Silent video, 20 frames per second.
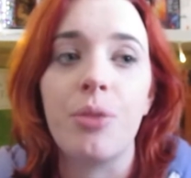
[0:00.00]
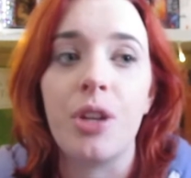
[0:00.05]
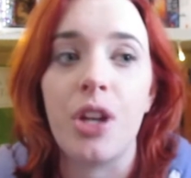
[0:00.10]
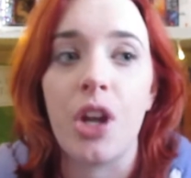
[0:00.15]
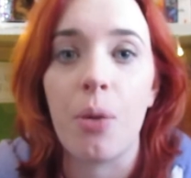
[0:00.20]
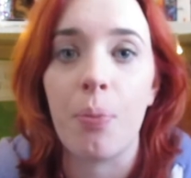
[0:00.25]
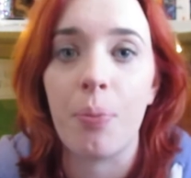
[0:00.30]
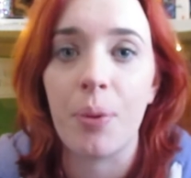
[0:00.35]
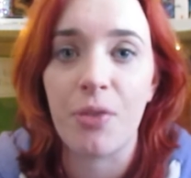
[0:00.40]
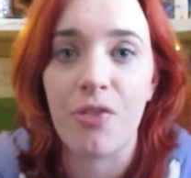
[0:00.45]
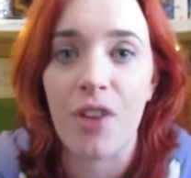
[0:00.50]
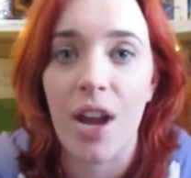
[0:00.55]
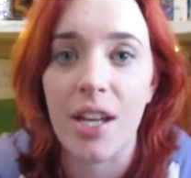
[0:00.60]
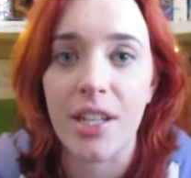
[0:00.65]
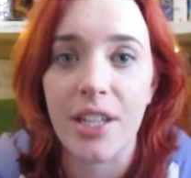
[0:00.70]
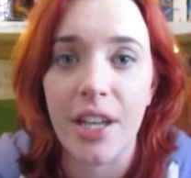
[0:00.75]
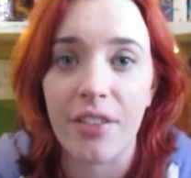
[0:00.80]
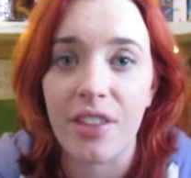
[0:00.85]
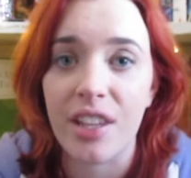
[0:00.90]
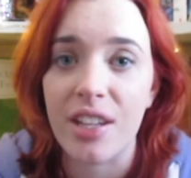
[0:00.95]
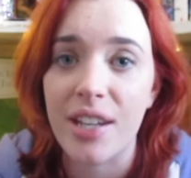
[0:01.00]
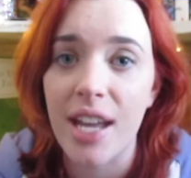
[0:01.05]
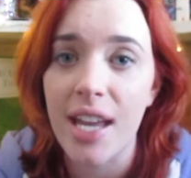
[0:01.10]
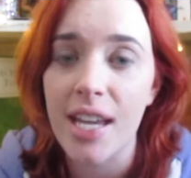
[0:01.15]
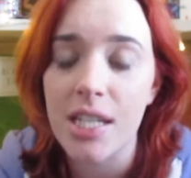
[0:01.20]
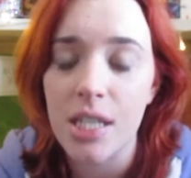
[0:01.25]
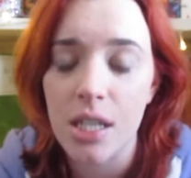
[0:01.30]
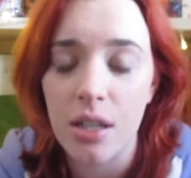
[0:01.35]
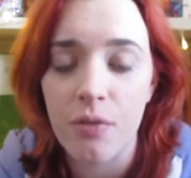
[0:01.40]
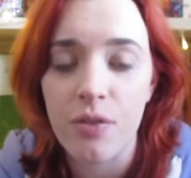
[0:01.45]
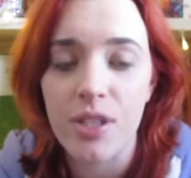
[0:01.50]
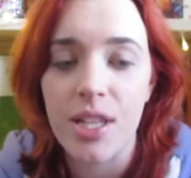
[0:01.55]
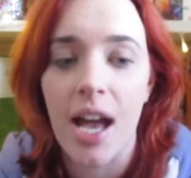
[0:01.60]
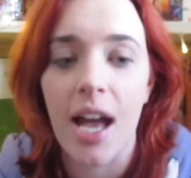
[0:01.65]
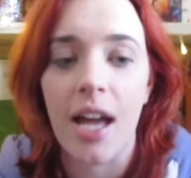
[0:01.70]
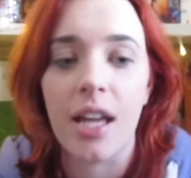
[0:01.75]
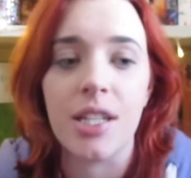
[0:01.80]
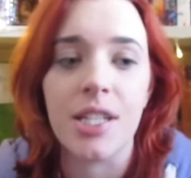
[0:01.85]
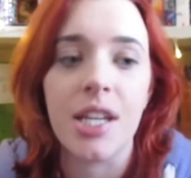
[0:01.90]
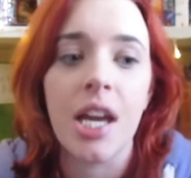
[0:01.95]
you know, befriending the natives
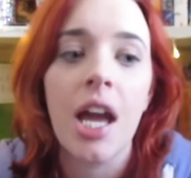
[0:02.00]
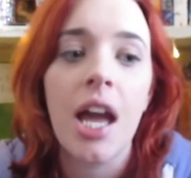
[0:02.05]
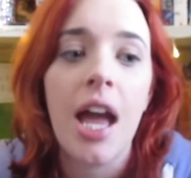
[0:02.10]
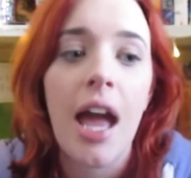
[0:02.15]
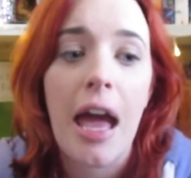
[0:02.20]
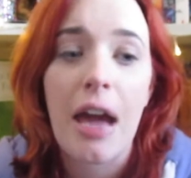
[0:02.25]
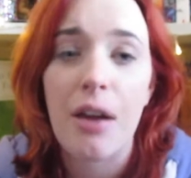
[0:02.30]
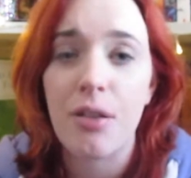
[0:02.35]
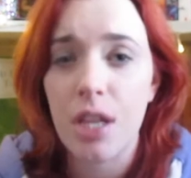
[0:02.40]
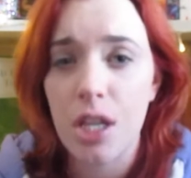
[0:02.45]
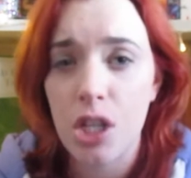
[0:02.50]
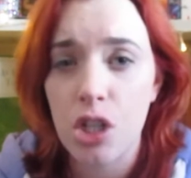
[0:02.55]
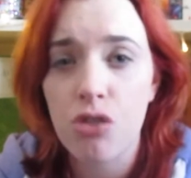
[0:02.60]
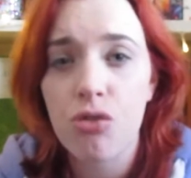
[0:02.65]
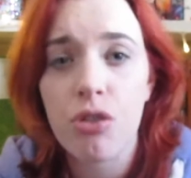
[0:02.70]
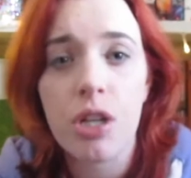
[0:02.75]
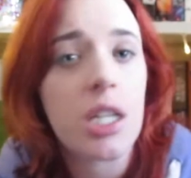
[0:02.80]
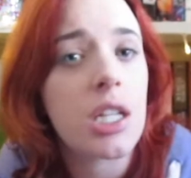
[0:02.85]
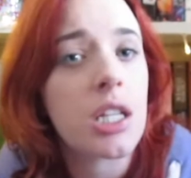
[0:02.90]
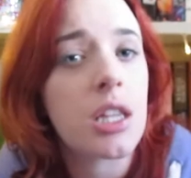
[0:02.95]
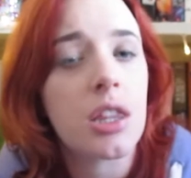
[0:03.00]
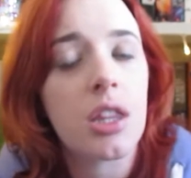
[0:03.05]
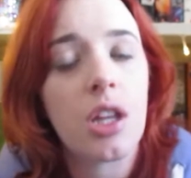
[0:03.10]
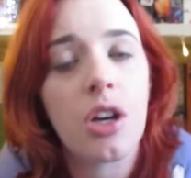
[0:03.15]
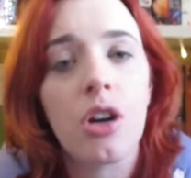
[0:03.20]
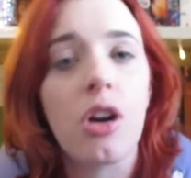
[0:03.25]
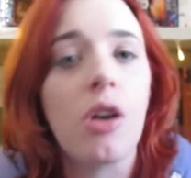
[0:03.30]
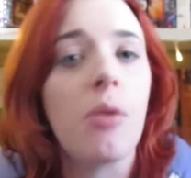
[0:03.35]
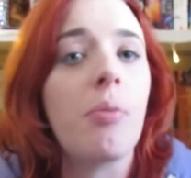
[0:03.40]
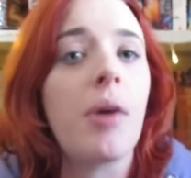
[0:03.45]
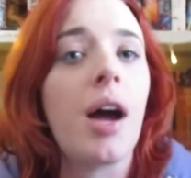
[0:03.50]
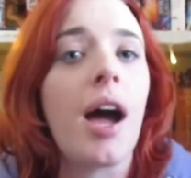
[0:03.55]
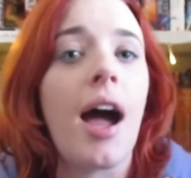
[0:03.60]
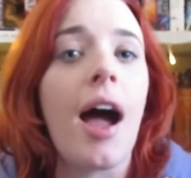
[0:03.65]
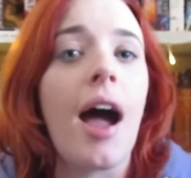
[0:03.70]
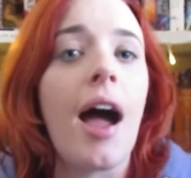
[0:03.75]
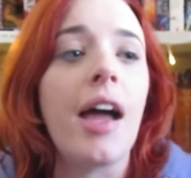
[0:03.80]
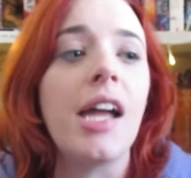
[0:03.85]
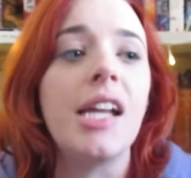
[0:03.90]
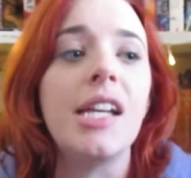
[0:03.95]
and how they treated them
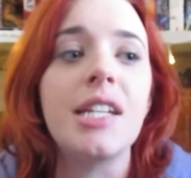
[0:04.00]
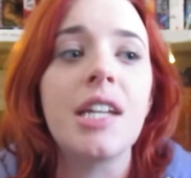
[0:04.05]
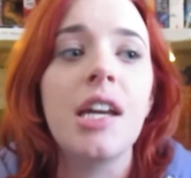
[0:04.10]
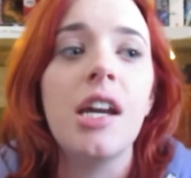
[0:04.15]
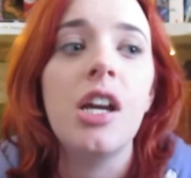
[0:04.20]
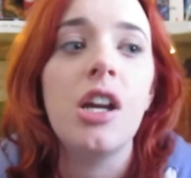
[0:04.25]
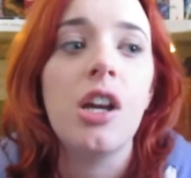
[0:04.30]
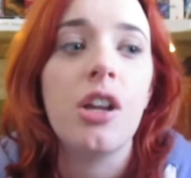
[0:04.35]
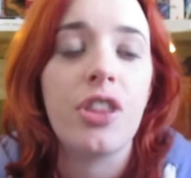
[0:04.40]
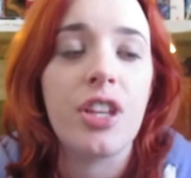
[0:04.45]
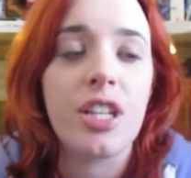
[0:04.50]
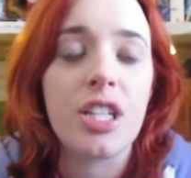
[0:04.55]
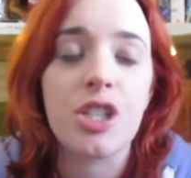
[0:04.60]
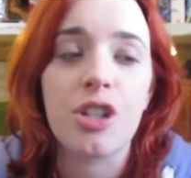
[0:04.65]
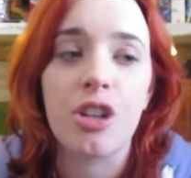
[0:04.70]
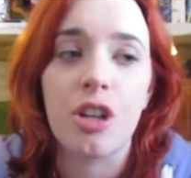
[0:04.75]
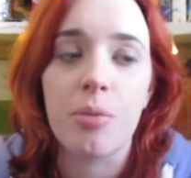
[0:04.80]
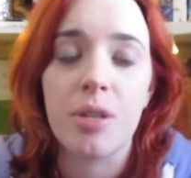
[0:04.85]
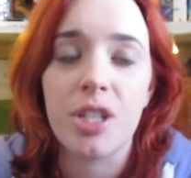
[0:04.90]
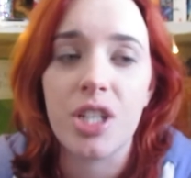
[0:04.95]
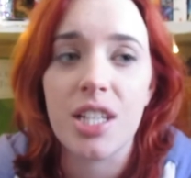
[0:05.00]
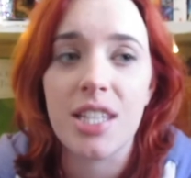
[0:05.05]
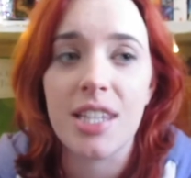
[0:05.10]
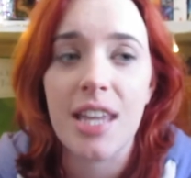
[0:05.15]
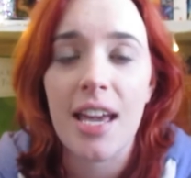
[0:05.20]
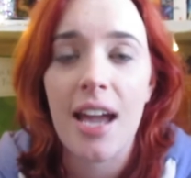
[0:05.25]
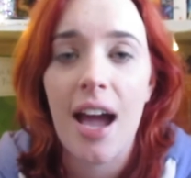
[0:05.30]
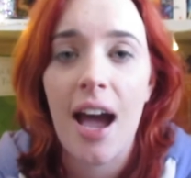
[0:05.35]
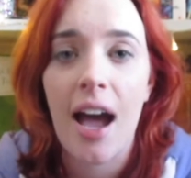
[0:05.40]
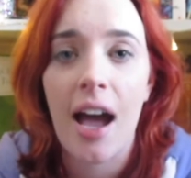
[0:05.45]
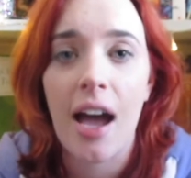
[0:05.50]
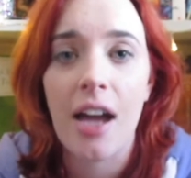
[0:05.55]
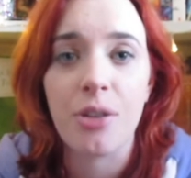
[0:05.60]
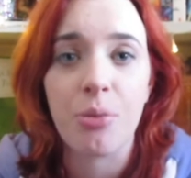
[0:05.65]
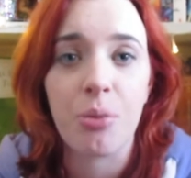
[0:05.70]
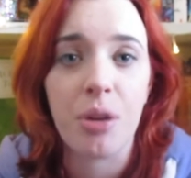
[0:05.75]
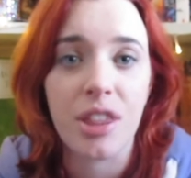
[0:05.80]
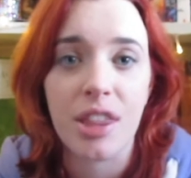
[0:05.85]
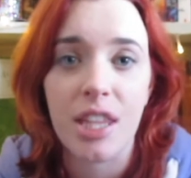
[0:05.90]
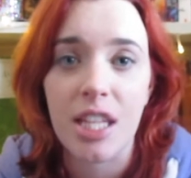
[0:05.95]
and the skirmishes they had
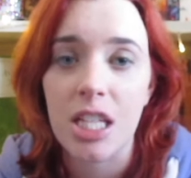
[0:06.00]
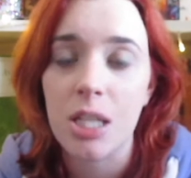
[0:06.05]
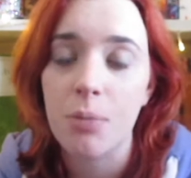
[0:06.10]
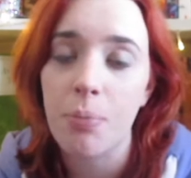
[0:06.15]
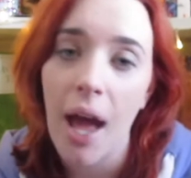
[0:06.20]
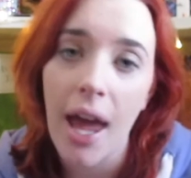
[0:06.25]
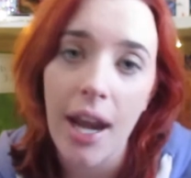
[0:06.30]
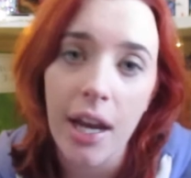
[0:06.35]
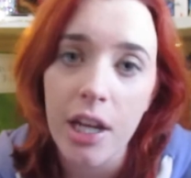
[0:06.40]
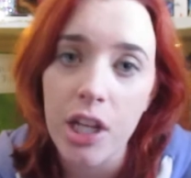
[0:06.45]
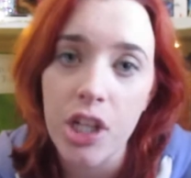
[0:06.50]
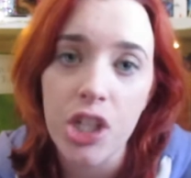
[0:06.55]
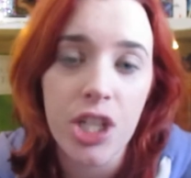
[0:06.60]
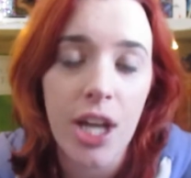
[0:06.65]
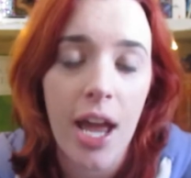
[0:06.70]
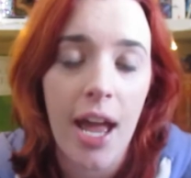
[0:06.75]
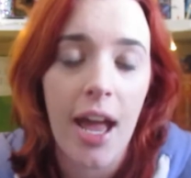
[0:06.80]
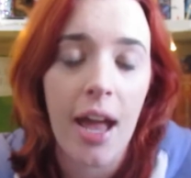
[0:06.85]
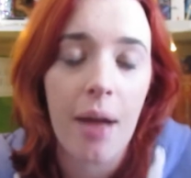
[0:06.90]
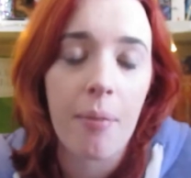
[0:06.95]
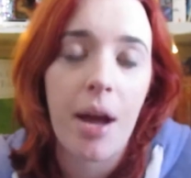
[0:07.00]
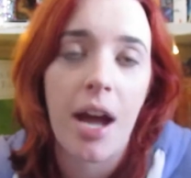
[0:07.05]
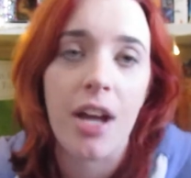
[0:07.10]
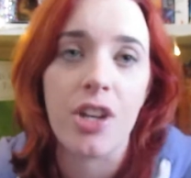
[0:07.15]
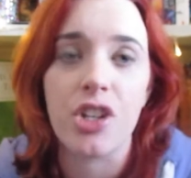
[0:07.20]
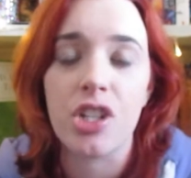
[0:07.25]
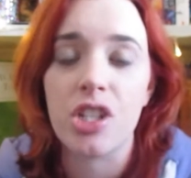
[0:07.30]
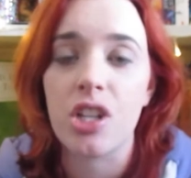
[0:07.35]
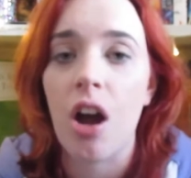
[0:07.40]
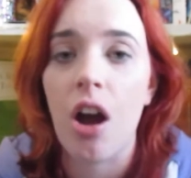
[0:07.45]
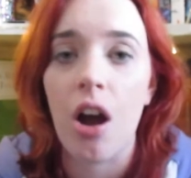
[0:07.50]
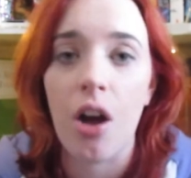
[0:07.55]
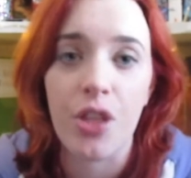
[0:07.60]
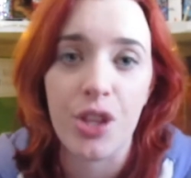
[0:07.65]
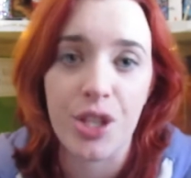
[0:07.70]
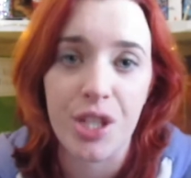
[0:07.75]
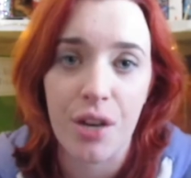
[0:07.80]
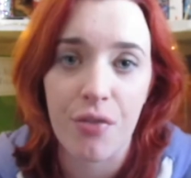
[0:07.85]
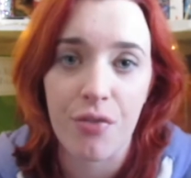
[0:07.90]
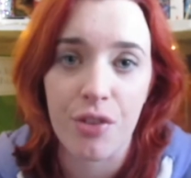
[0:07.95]
with the Spanish um, and just all
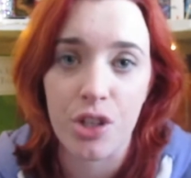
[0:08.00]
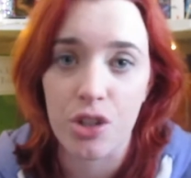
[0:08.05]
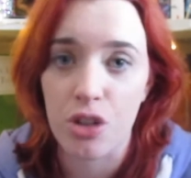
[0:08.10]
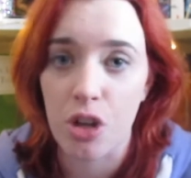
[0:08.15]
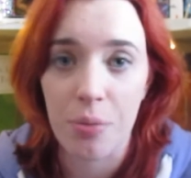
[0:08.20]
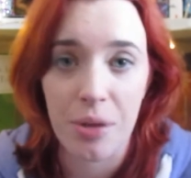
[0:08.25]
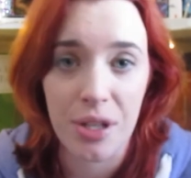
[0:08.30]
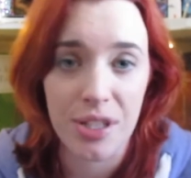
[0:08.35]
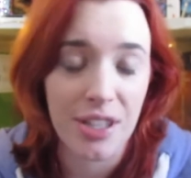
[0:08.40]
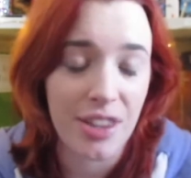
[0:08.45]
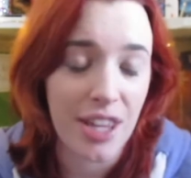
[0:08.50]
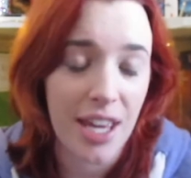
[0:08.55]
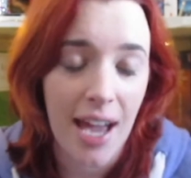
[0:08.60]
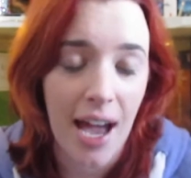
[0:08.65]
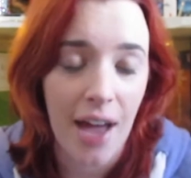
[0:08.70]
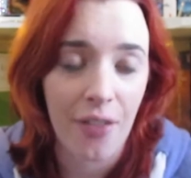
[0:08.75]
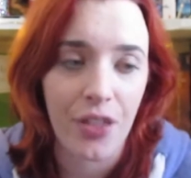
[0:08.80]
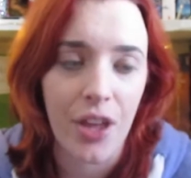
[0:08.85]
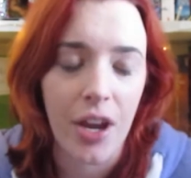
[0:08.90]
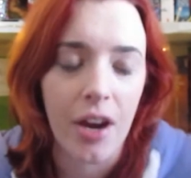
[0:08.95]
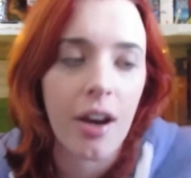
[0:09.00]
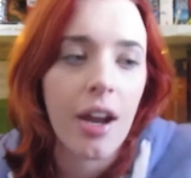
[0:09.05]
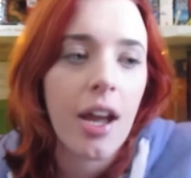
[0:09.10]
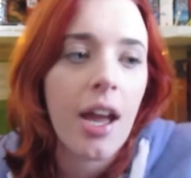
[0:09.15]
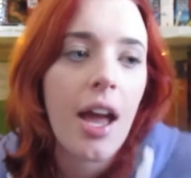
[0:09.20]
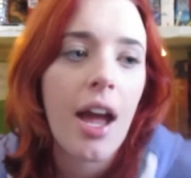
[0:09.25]
the different troubles that they had there.